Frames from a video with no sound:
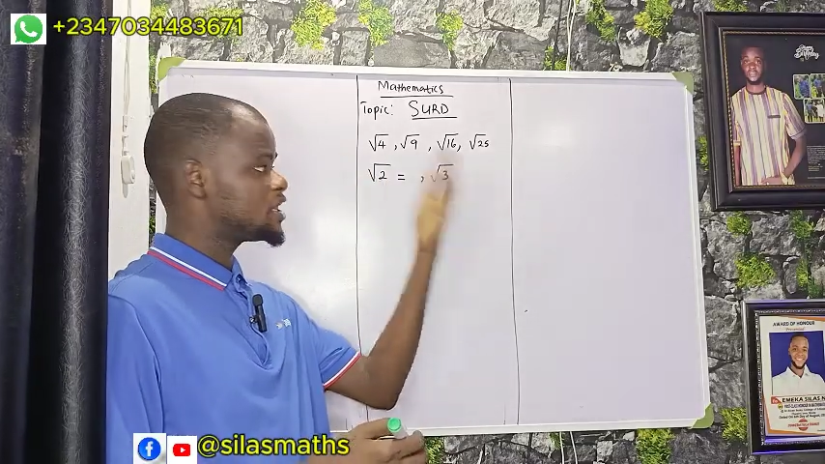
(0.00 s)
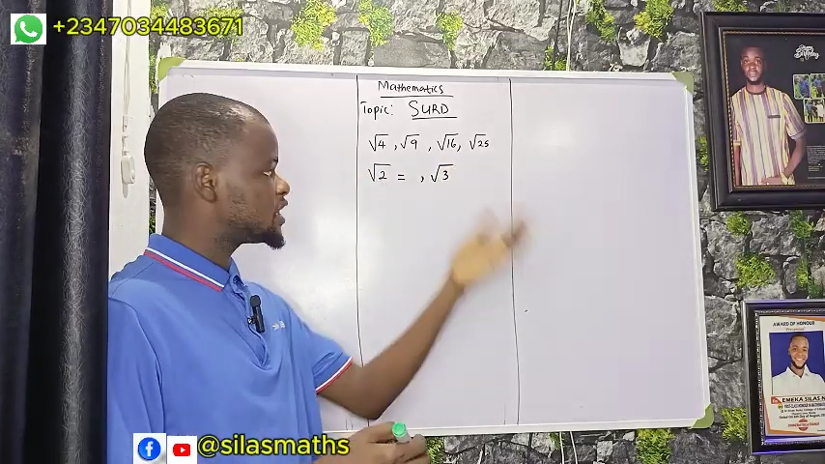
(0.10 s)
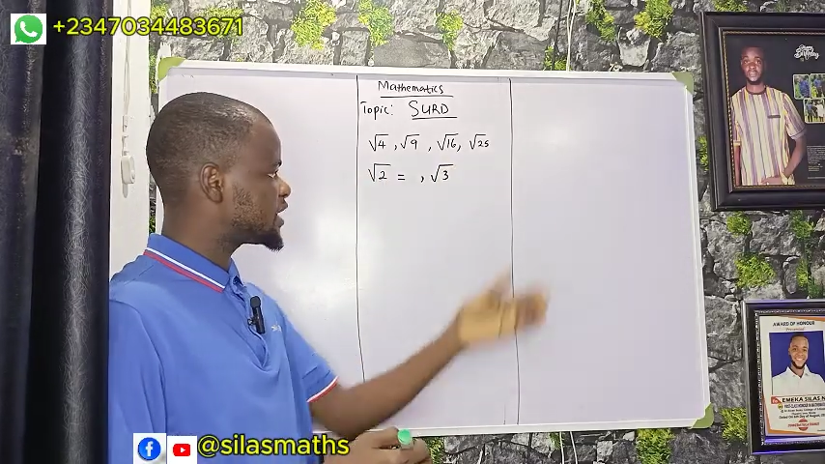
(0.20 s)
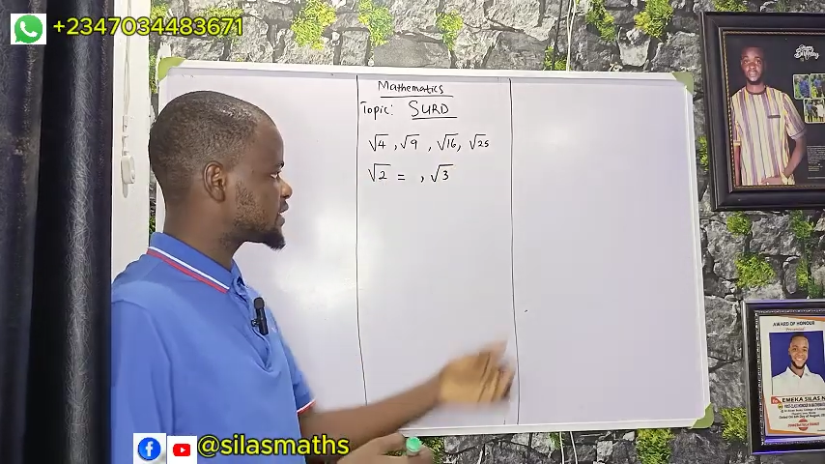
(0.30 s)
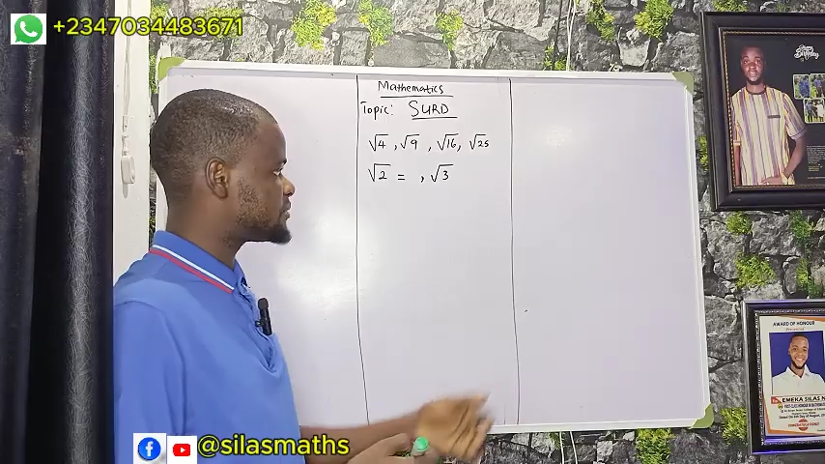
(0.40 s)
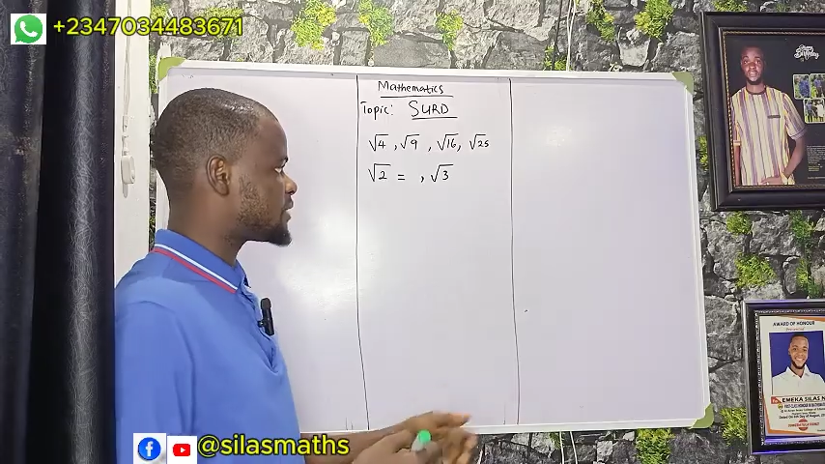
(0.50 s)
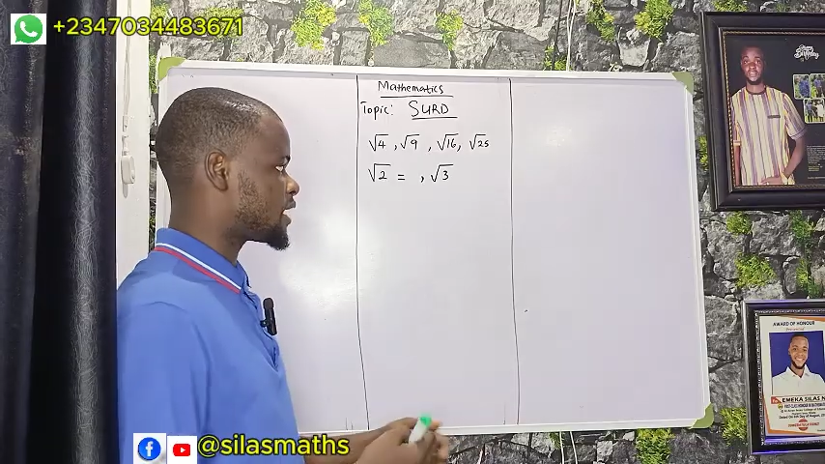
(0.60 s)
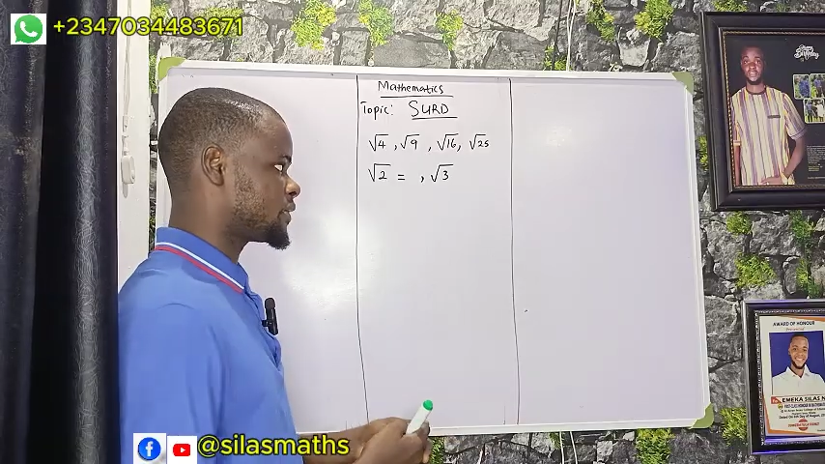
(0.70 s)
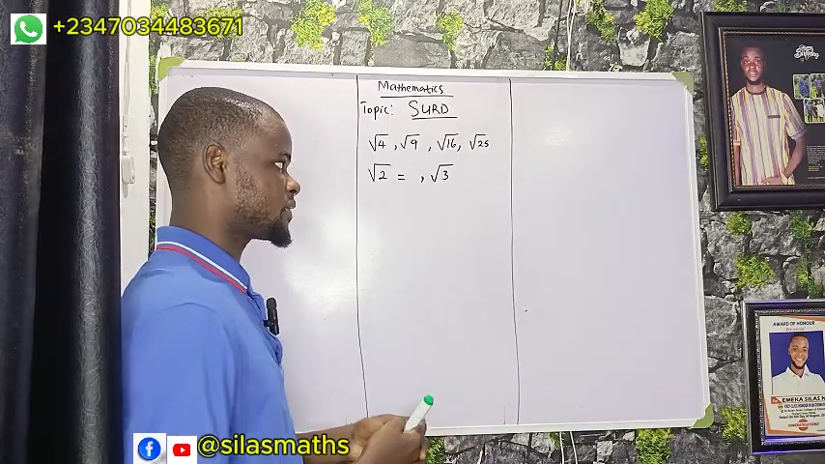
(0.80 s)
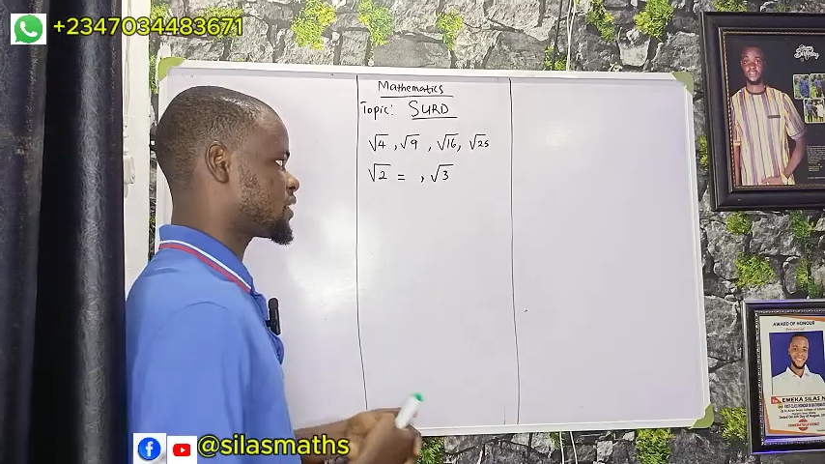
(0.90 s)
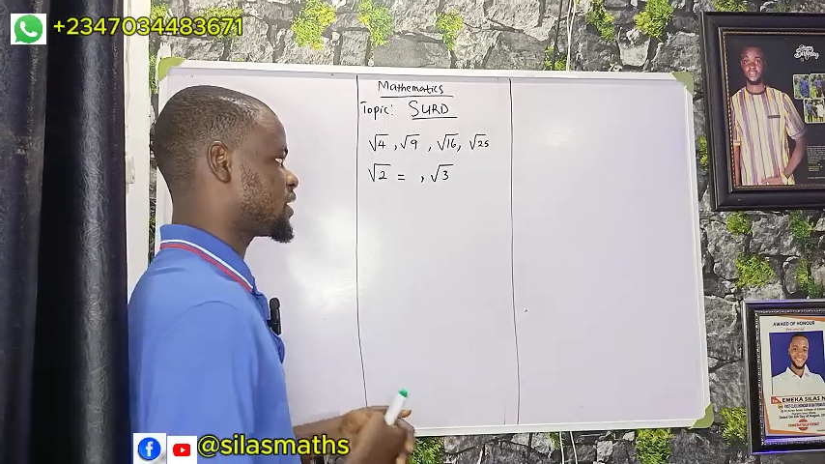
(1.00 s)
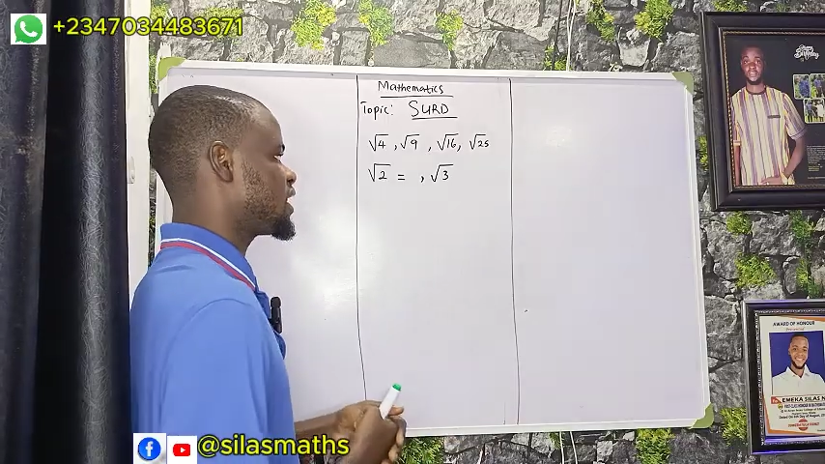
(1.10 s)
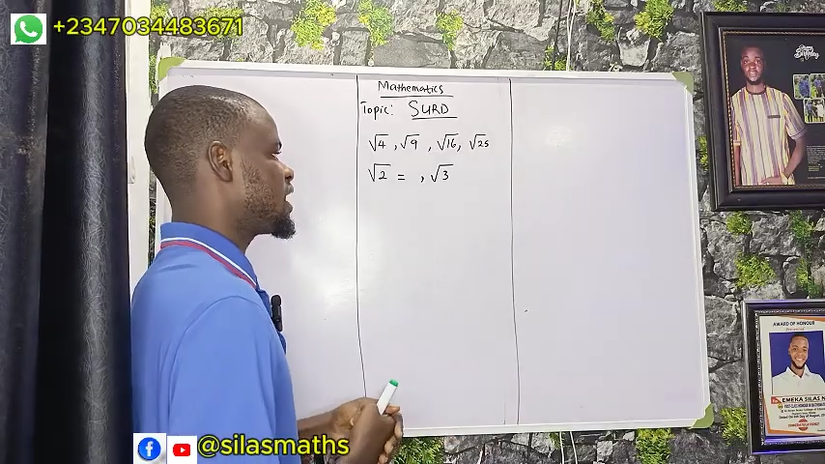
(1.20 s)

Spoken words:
decimals.